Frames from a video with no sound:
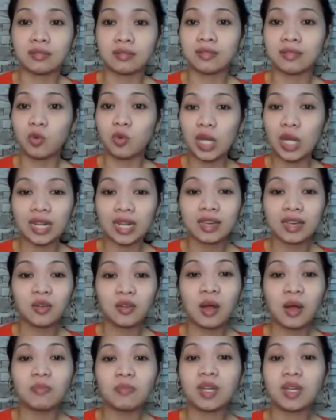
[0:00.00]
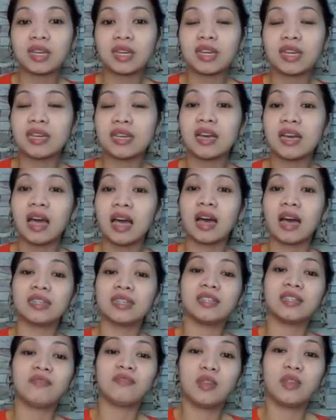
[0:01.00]
quickly grab the king,
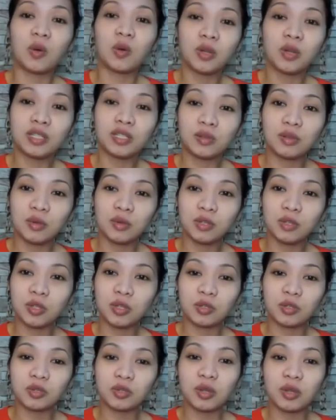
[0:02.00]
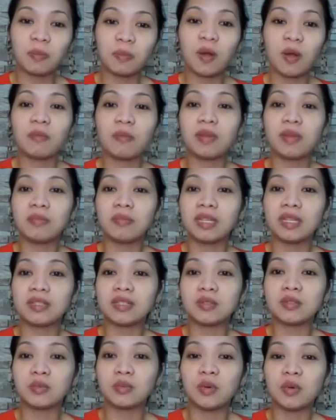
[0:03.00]
as if the only solution to the problem is
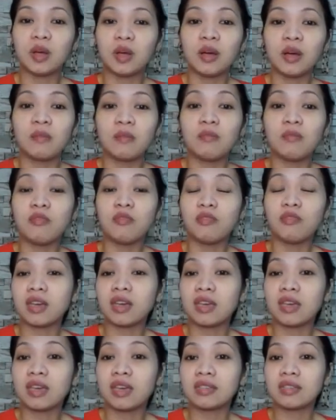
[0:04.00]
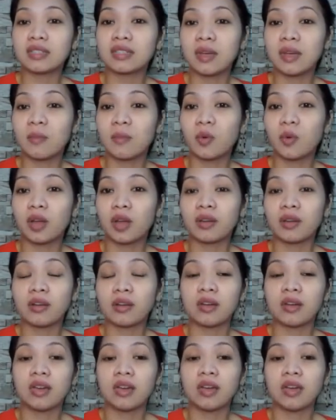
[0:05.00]
to move the king somewhere,
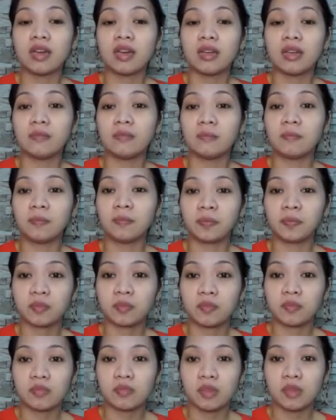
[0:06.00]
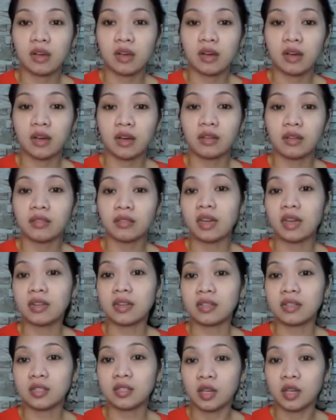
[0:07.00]
and that
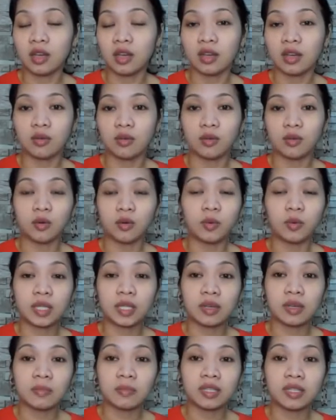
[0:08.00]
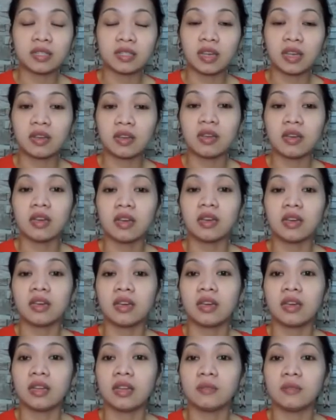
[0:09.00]
is always a mistake.
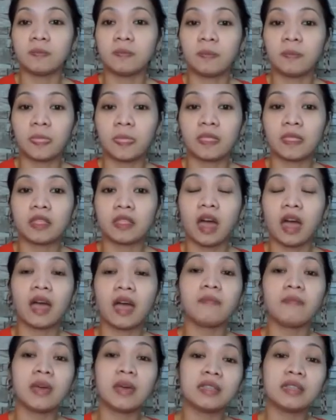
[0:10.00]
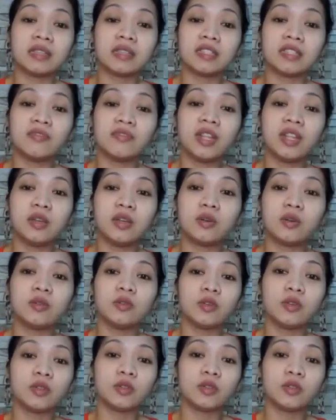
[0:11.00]
And I make this video